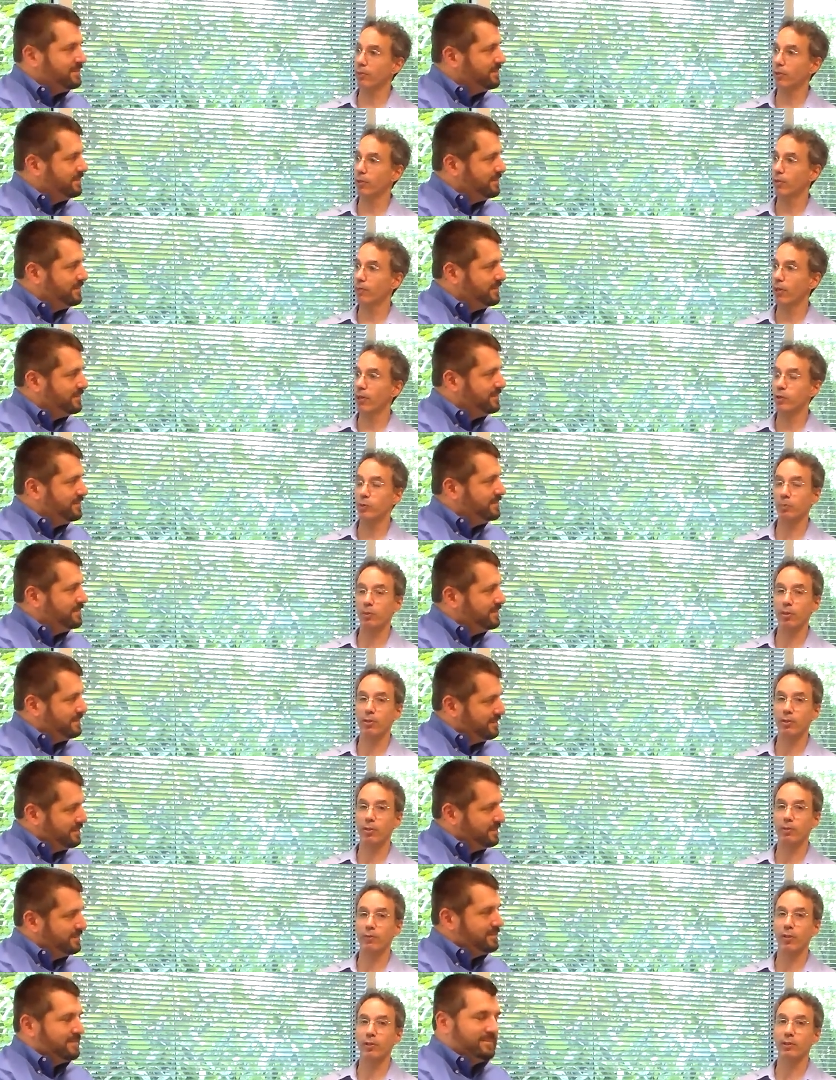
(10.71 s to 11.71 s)
Speaker 1: Olivia,
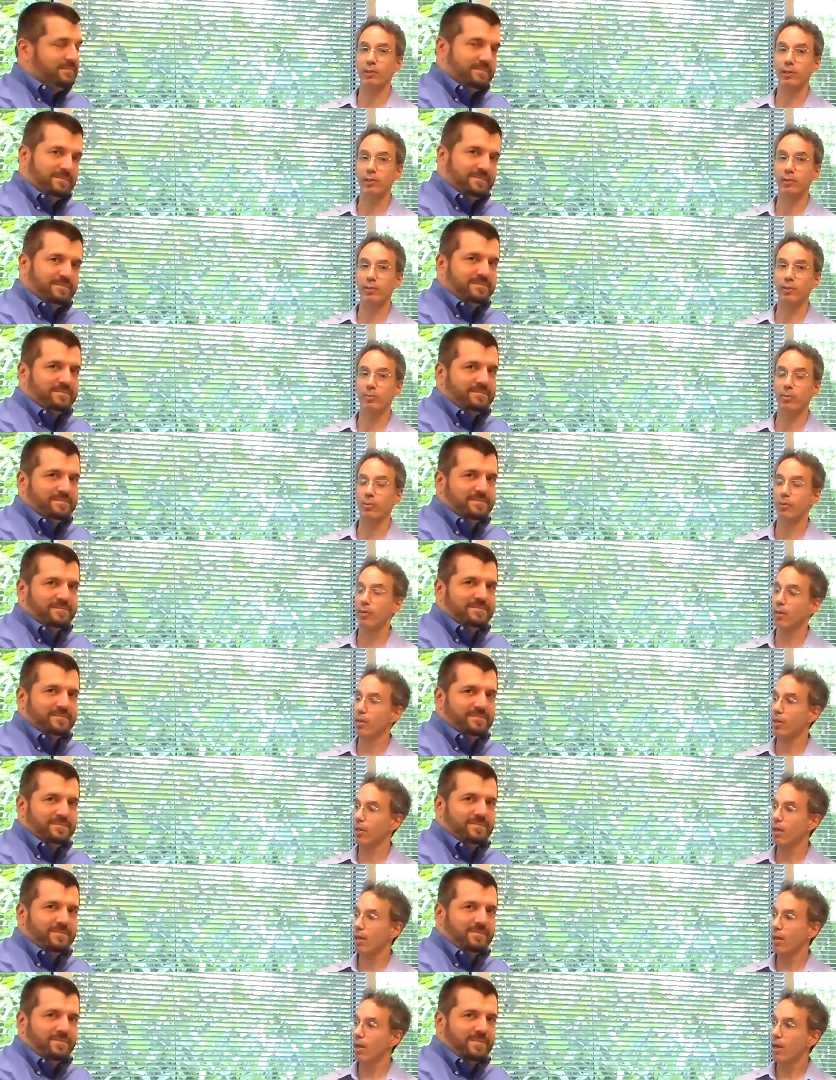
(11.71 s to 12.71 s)
Vice President of our
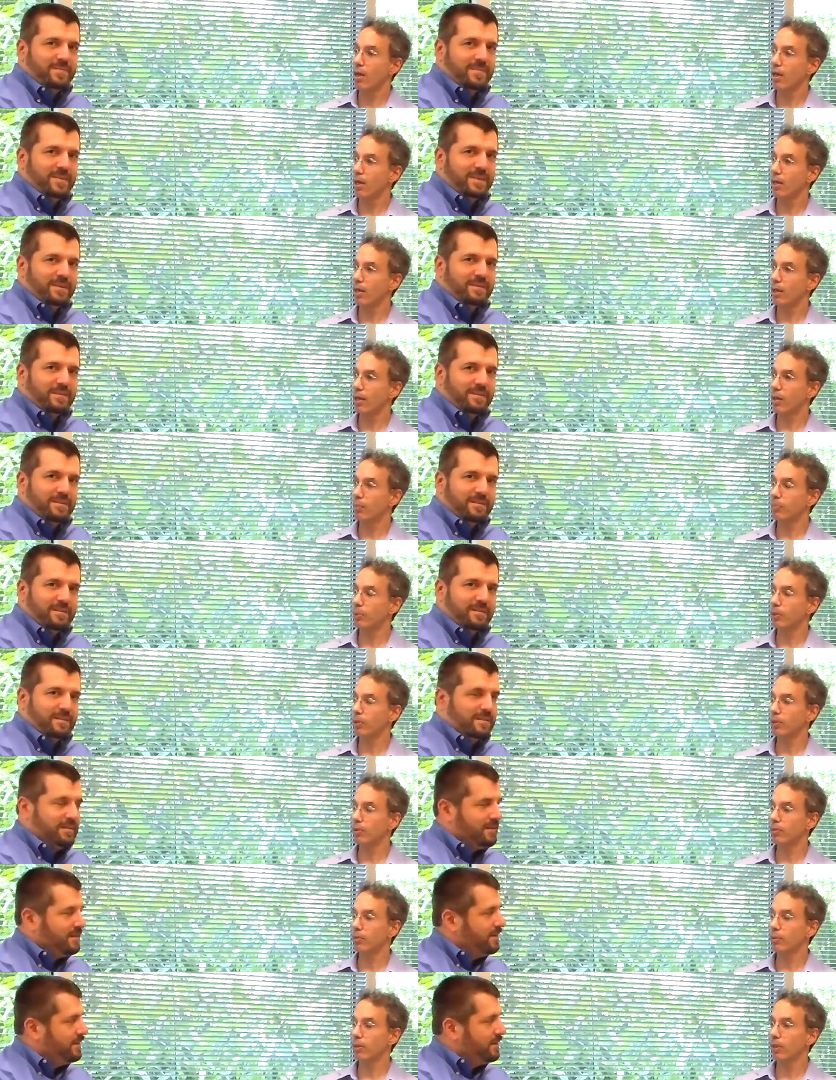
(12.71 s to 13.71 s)
systems. And
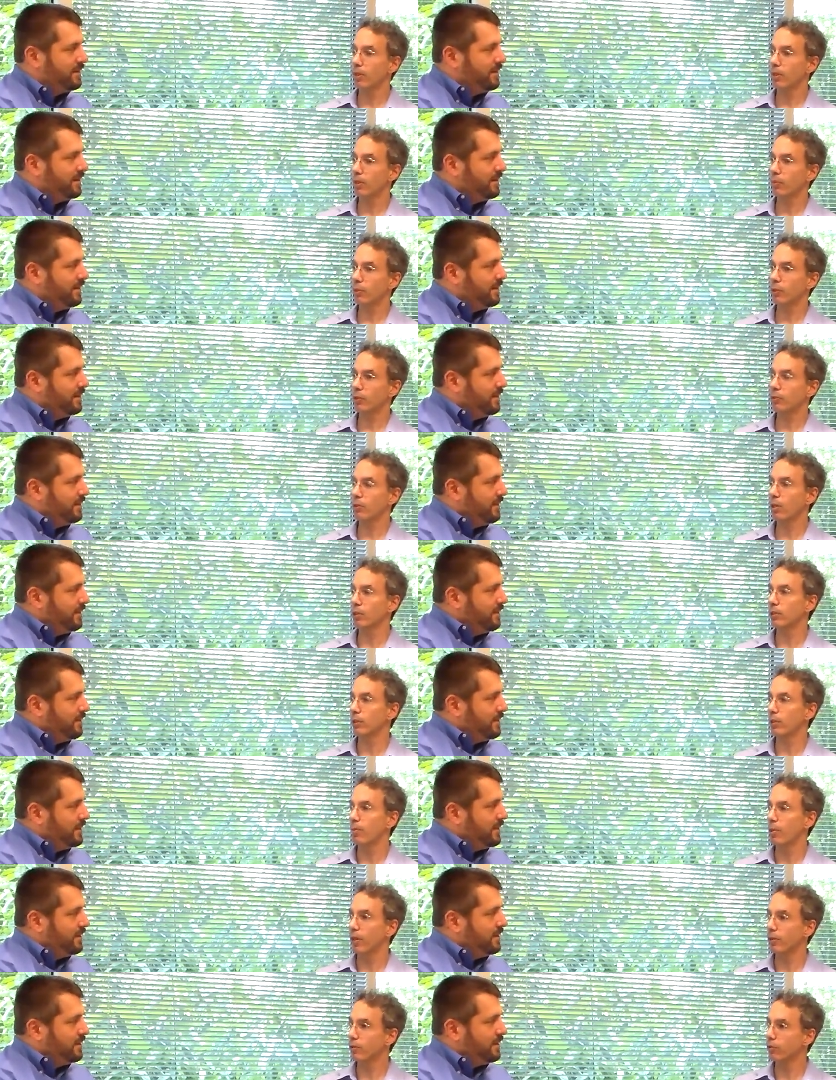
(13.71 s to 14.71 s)
now, Pete, uh, we're going
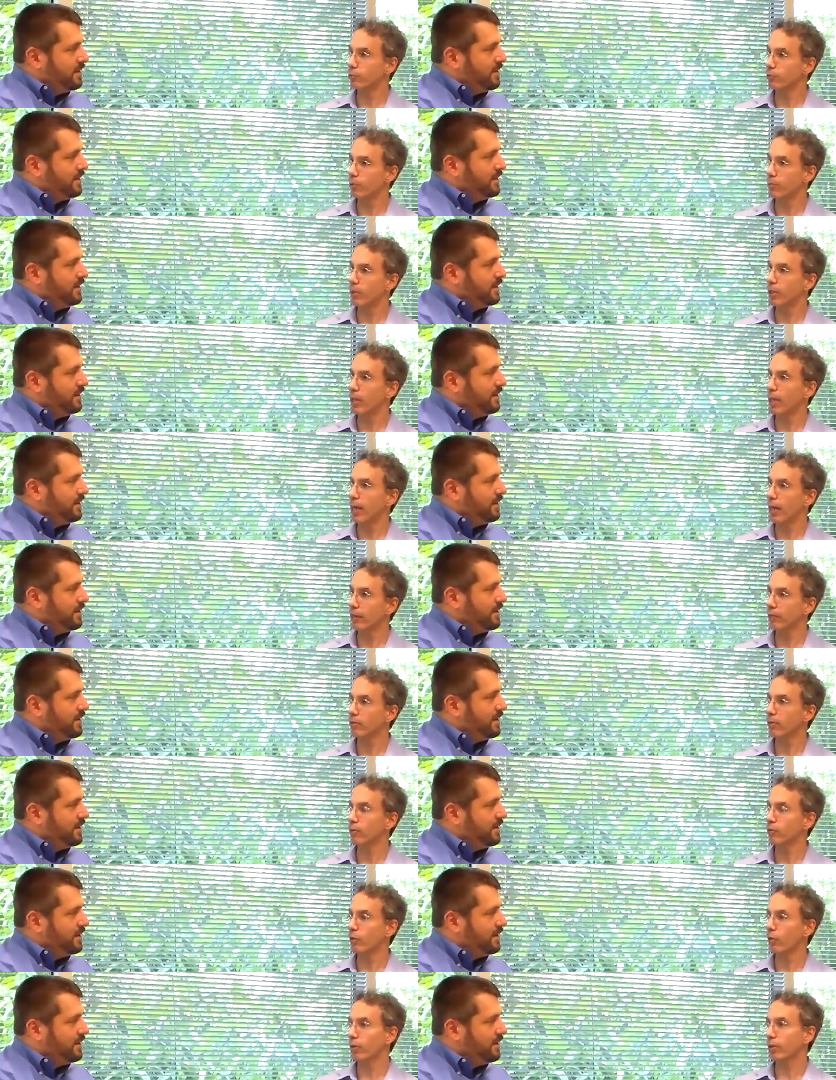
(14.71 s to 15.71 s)
to talk today about distributed
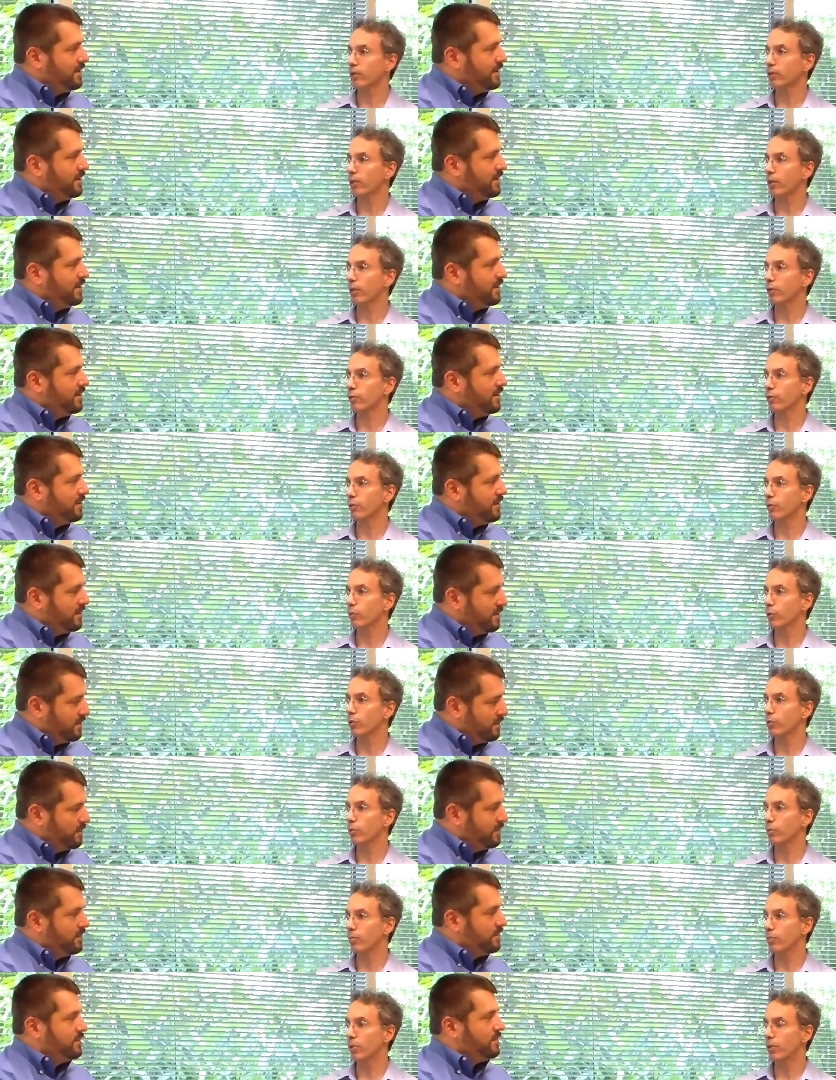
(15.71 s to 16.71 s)
access
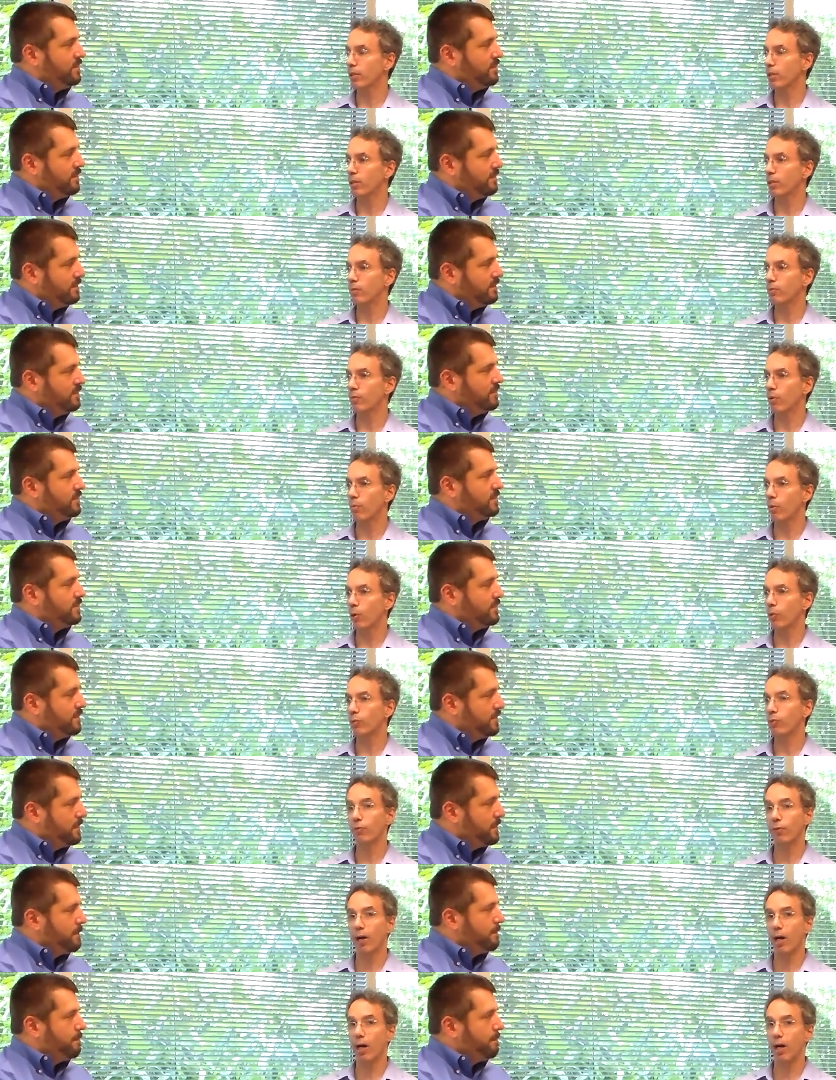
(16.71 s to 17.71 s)
architecture, which would be
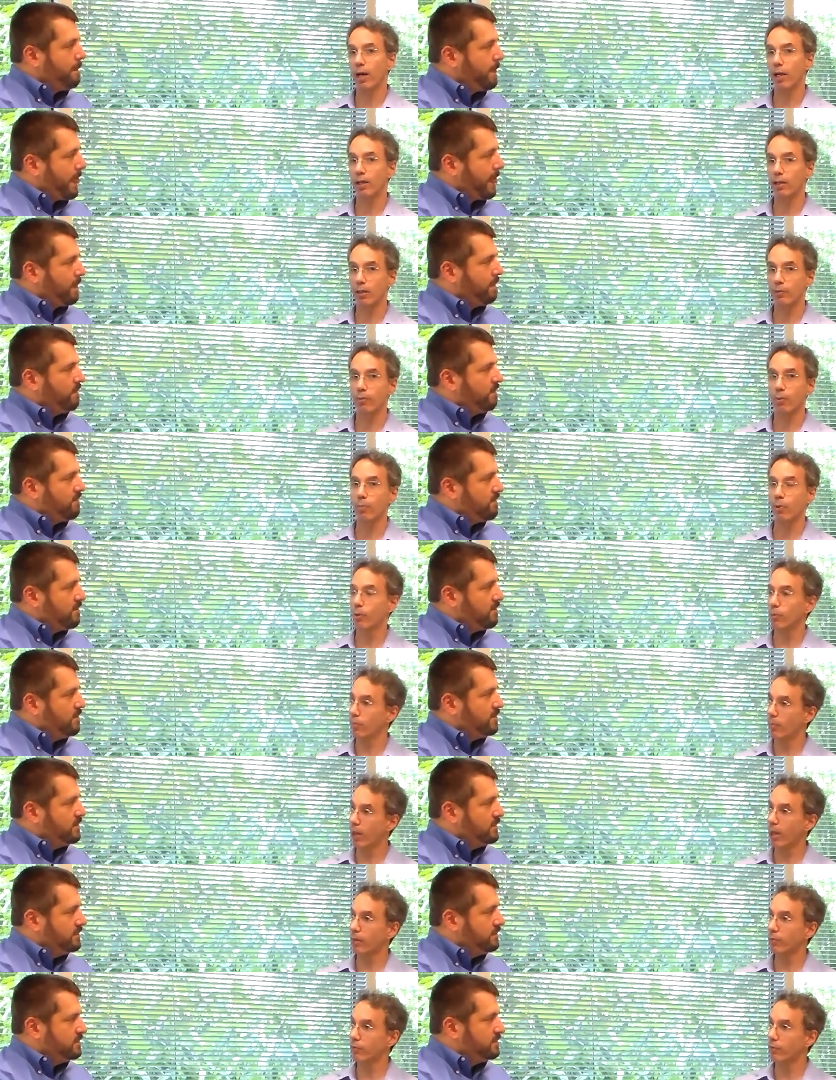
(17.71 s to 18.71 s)
remote P H Y and
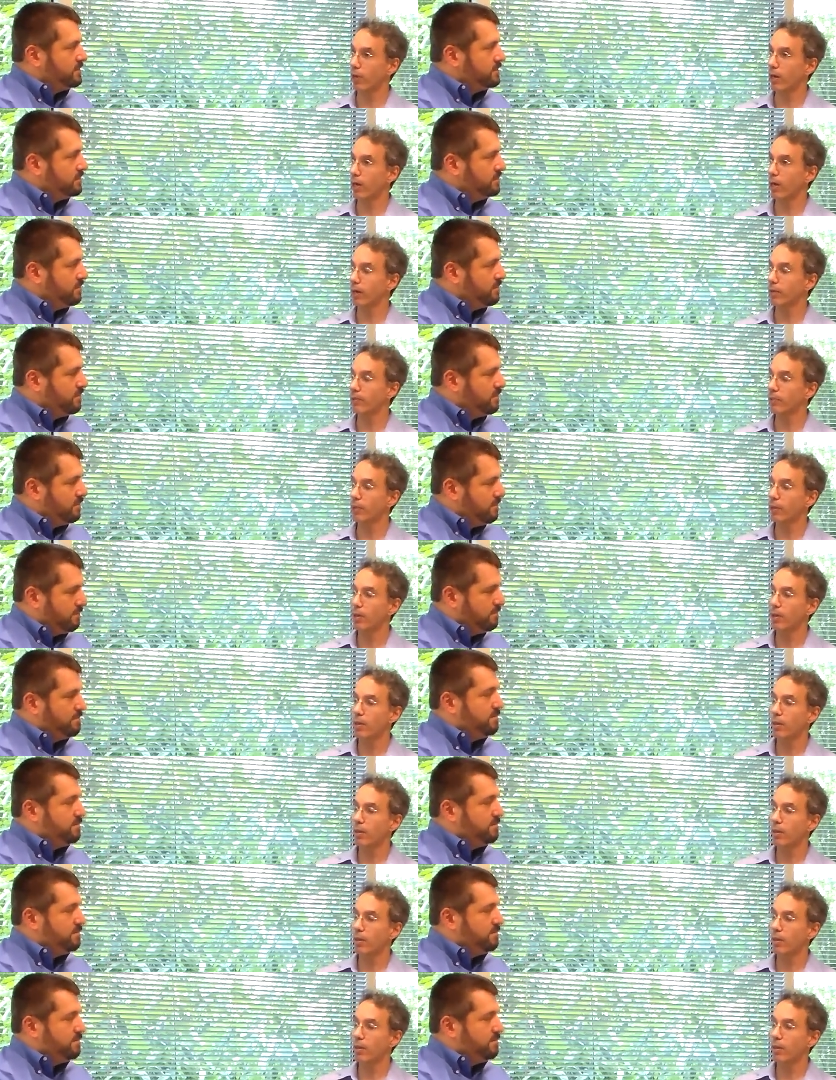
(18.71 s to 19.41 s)
remote M A C P H Y.